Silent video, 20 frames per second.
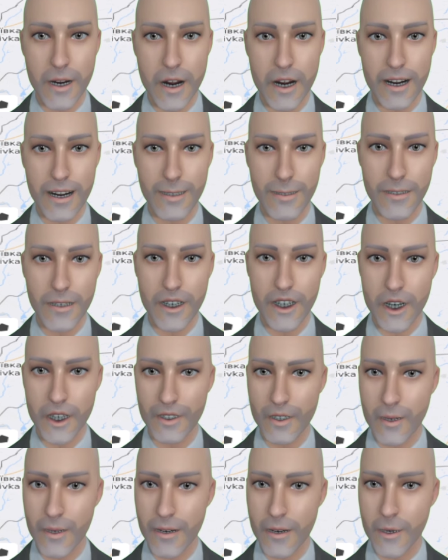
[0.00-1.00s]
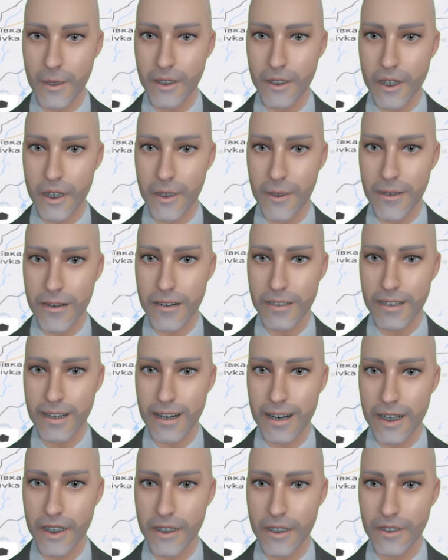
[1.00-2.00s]
Ammunition for the artillery
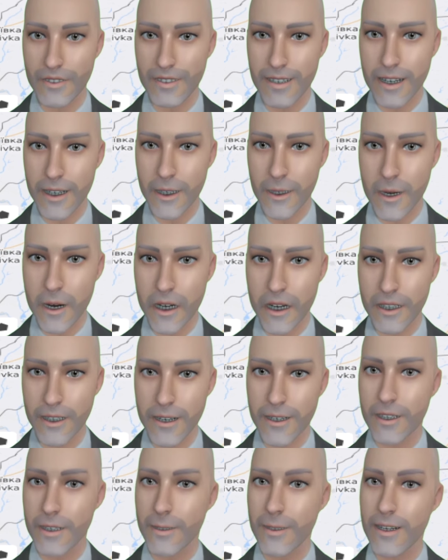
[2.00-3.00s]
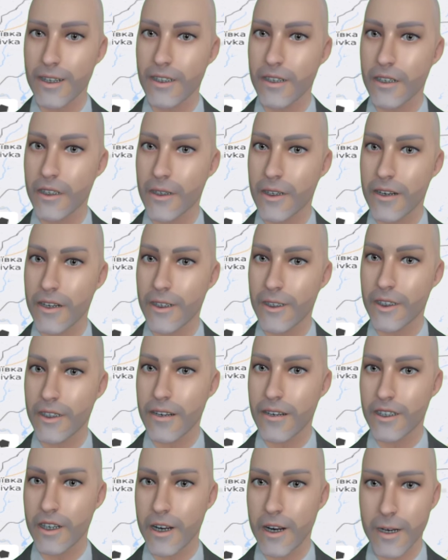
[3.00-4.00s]
and advanced rocket systems that the Ukrainians
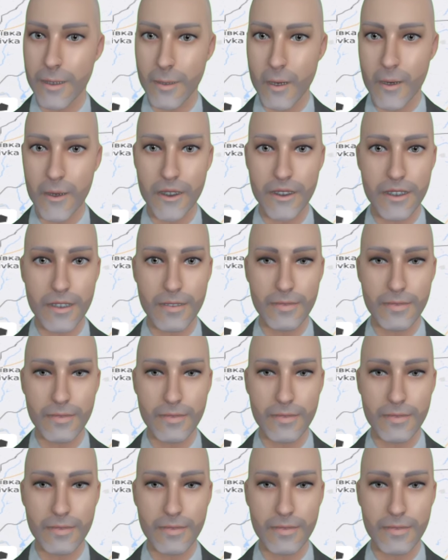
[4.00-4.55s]
need to support